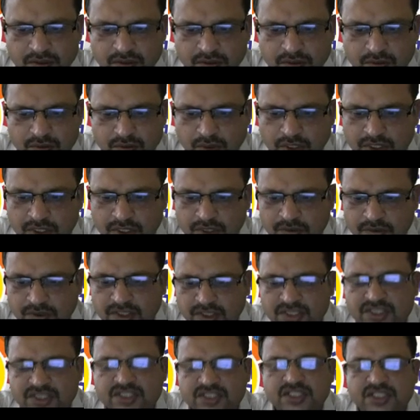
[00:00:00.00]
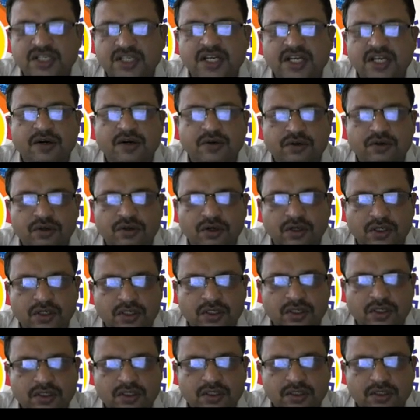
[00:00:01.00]
whatever yesterday I have taught,
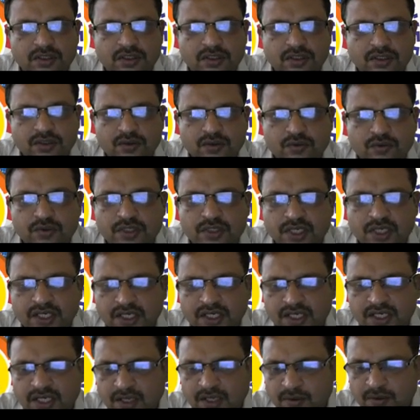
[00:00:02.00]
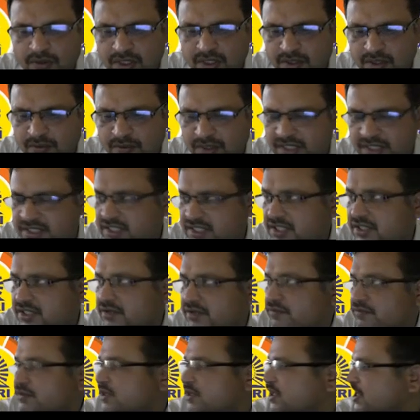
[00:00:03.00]
today again I will revise it
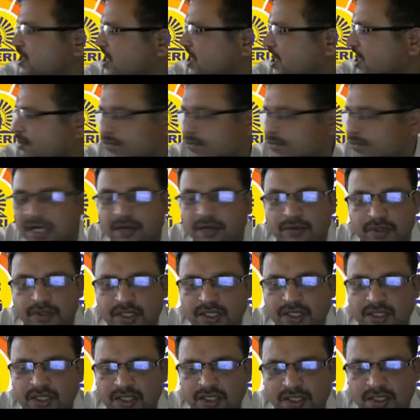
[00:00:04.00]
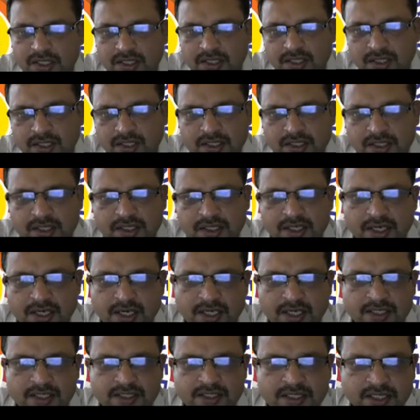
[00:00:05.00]
within half an hour
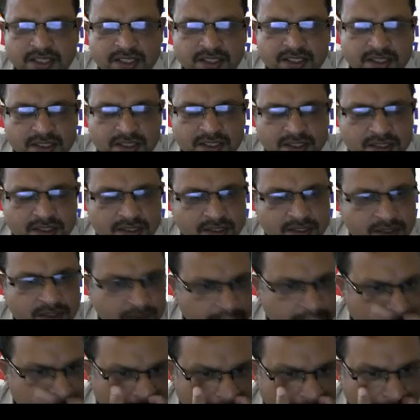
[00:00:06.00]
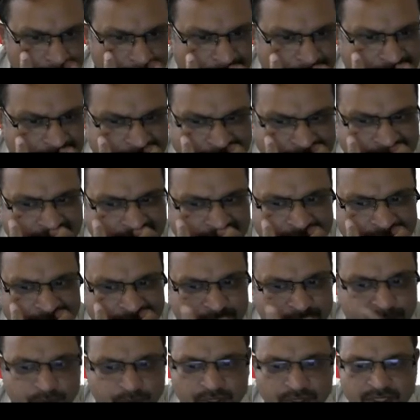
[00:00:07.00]
and then I will take
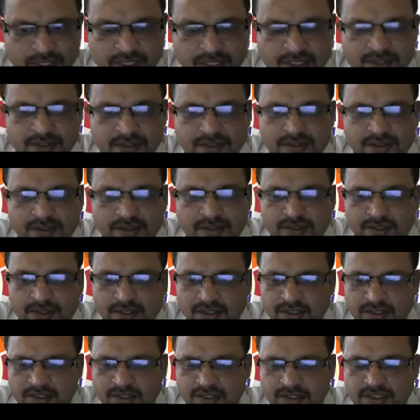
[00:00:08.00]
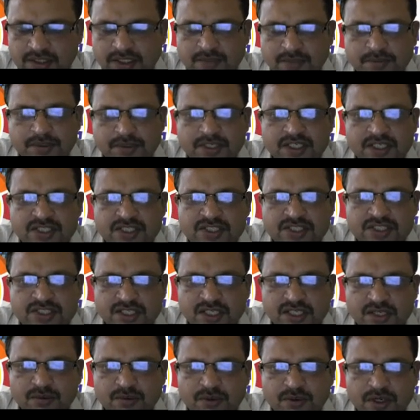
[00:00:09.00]
next point. Therefore,
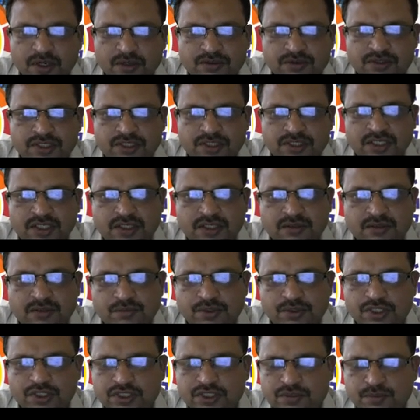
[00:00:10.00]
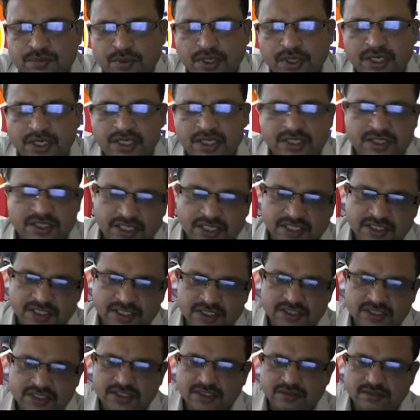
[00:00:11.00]
yesterday we have seen first point, that
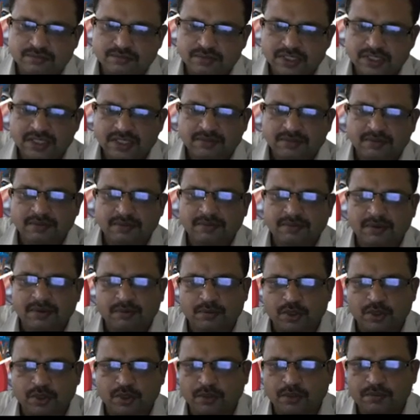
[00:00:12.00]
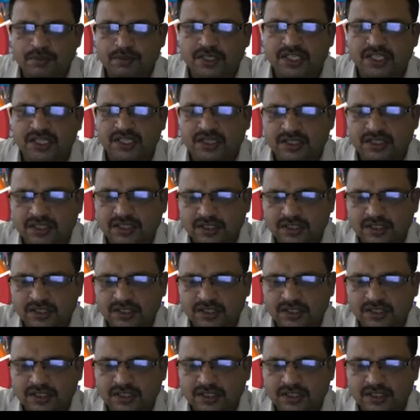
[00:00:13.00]
is minimum number of teeth.